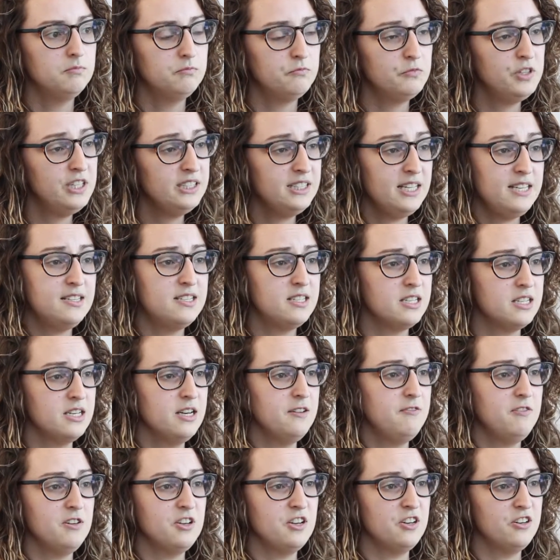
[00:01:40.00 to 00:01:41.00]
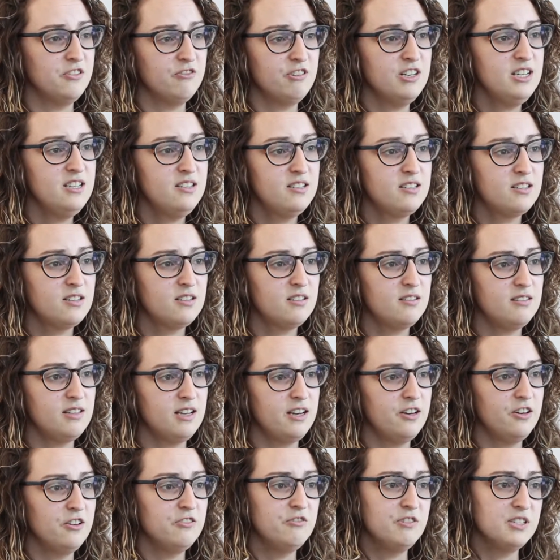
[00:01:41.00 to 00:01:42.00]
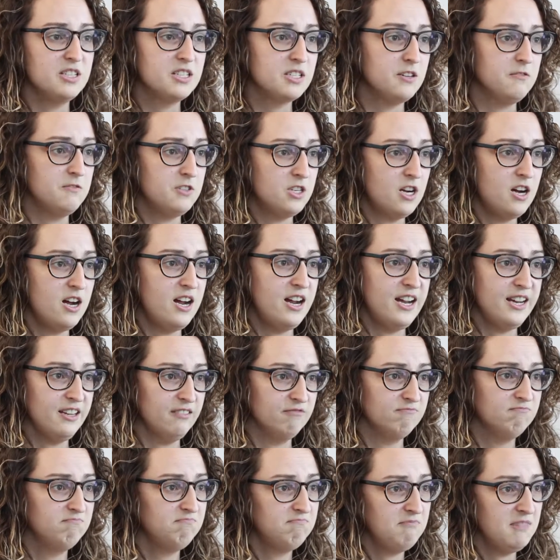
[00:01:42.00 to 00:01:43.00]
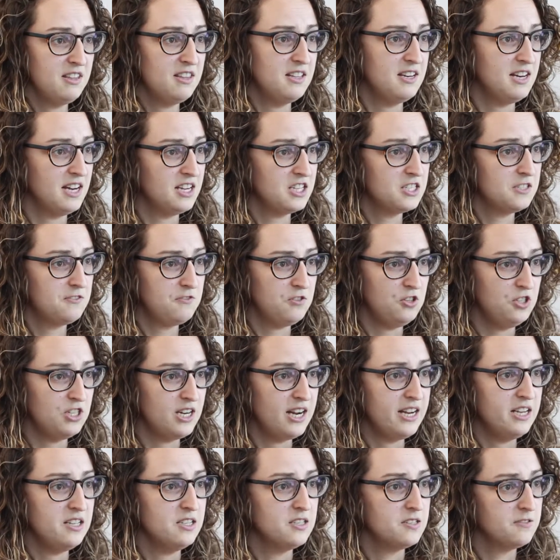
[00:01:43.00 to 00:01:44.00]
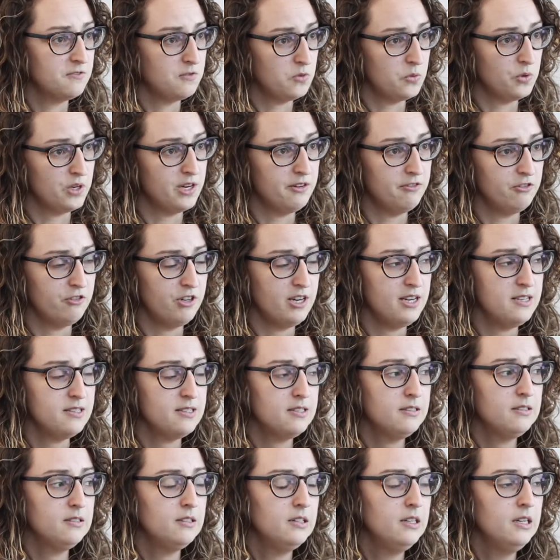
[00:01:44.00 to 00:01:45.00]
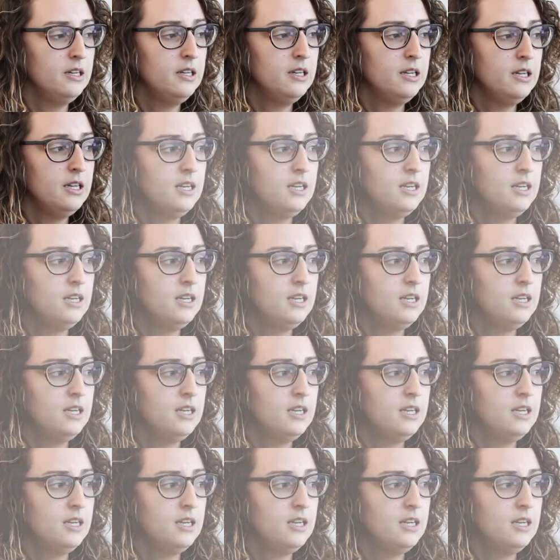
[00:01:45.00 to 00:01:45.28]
really significant risk. They're at risk of dying in the next few days for whatever reason.